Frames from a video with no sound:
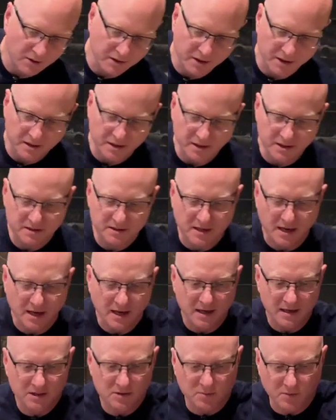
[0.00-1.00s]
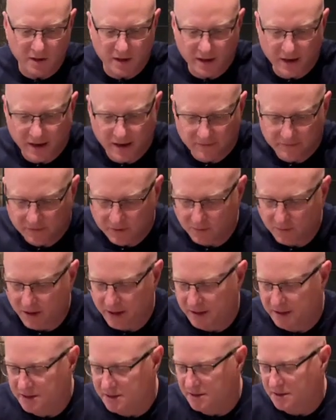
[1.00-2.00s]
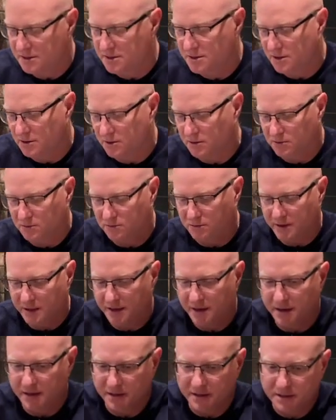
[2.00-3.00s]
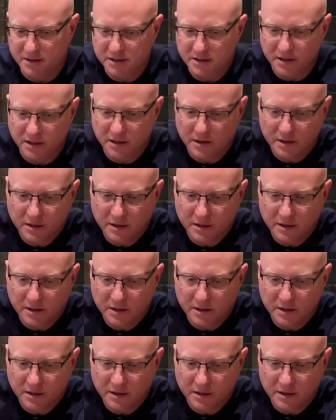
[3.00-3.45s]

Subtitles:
and then these guys, we're going to have to wait until we get it